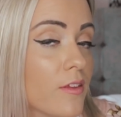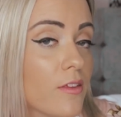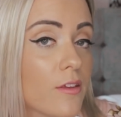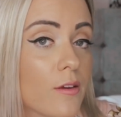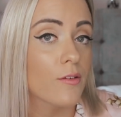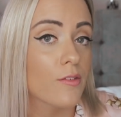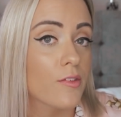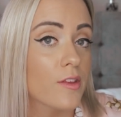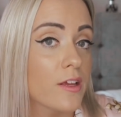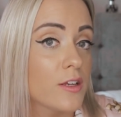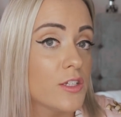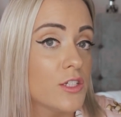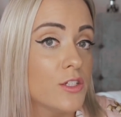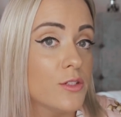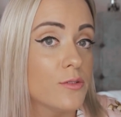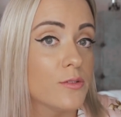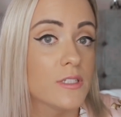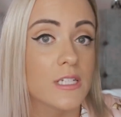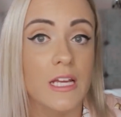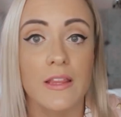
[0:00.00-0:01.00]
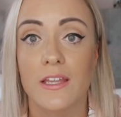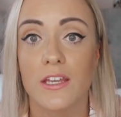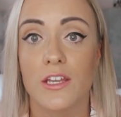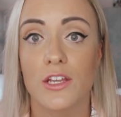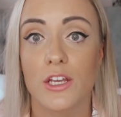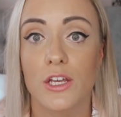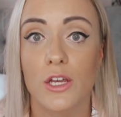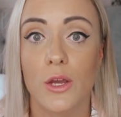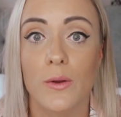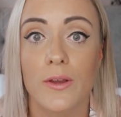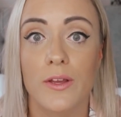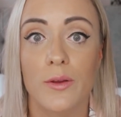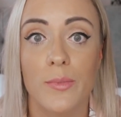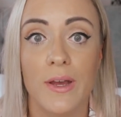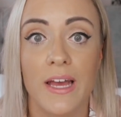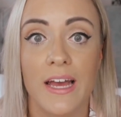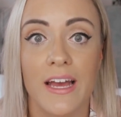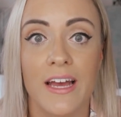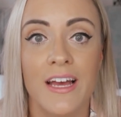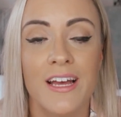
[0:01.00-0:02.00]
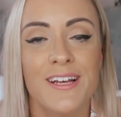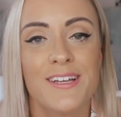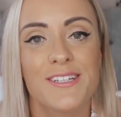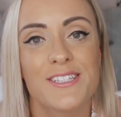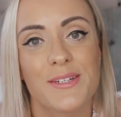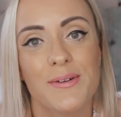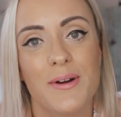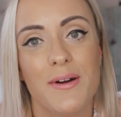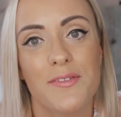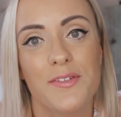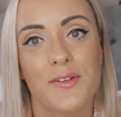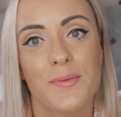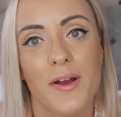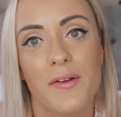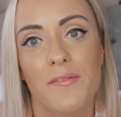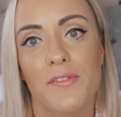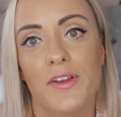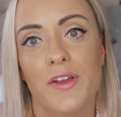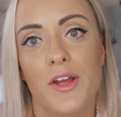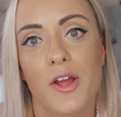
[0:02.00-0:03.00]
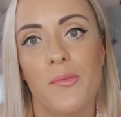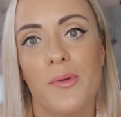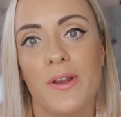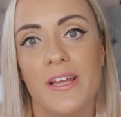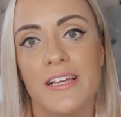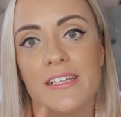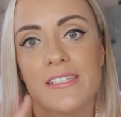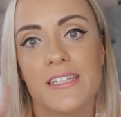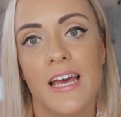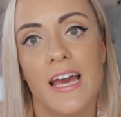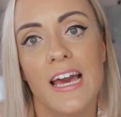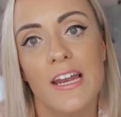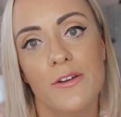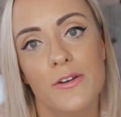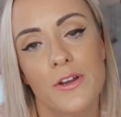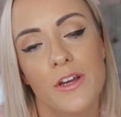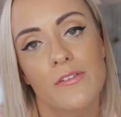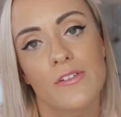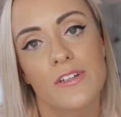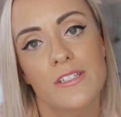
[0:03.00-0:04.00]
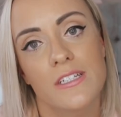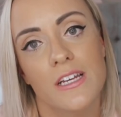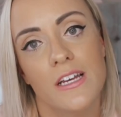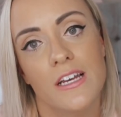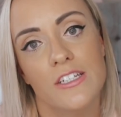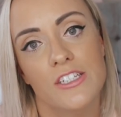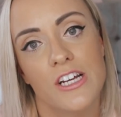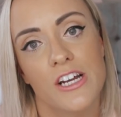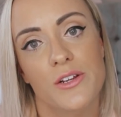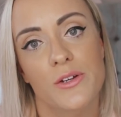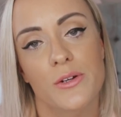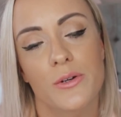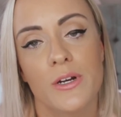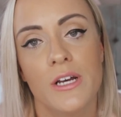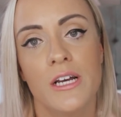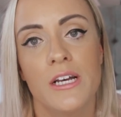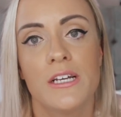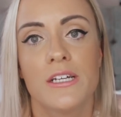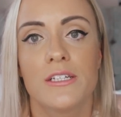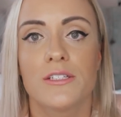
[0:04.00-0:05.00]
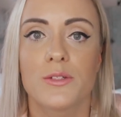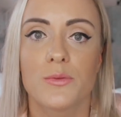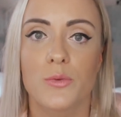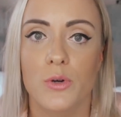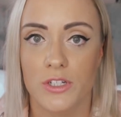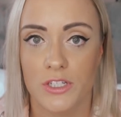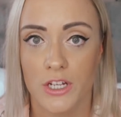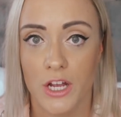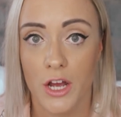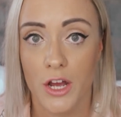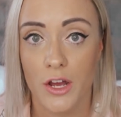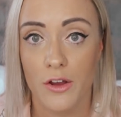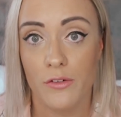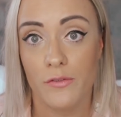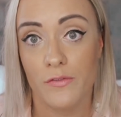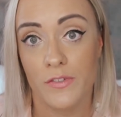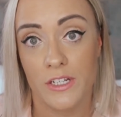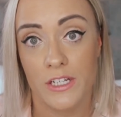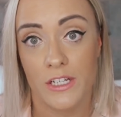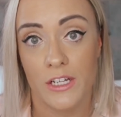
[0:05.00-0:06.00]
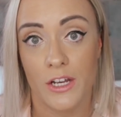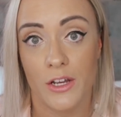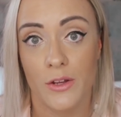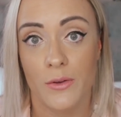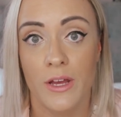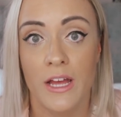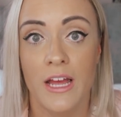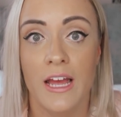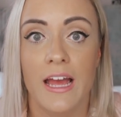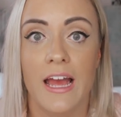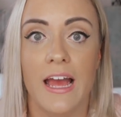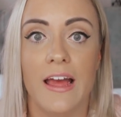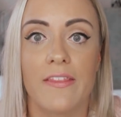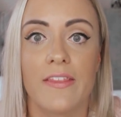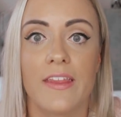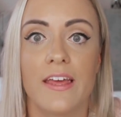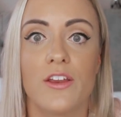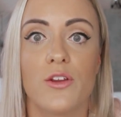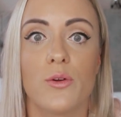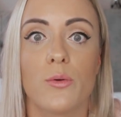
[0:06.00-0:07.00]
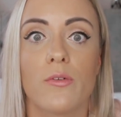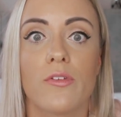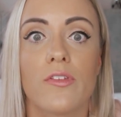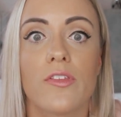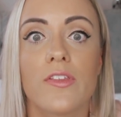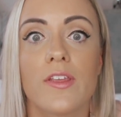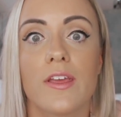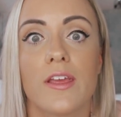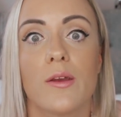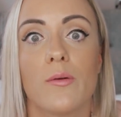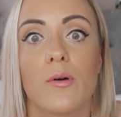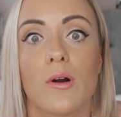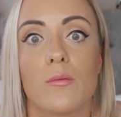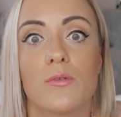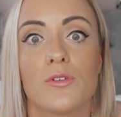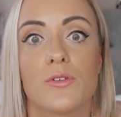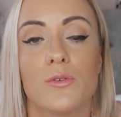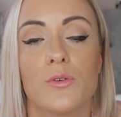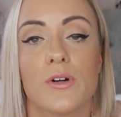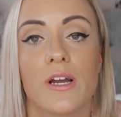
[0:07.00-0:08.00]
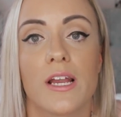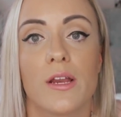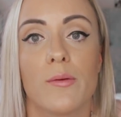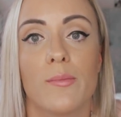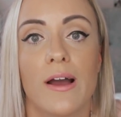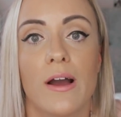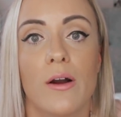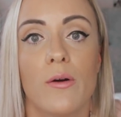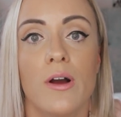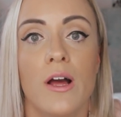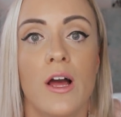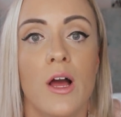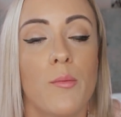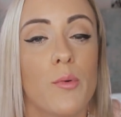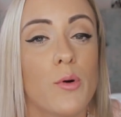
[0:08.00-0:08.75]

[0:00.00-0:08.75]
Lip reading: So stay tuned and then you can go and compare. So after my video, please head on over to her channel to watch her video, and then you'll see what I'm talking about.